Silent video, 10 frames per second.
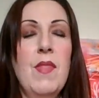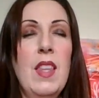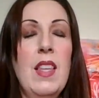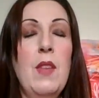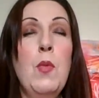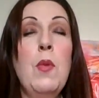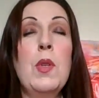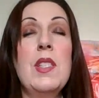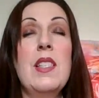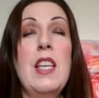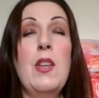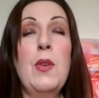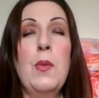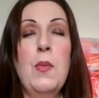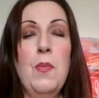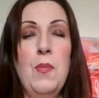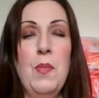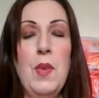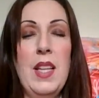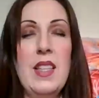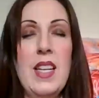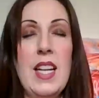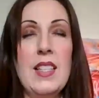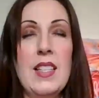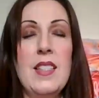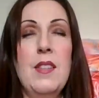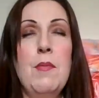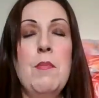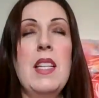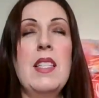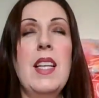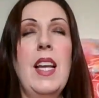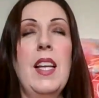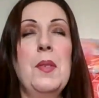then we will see you at the next meeting.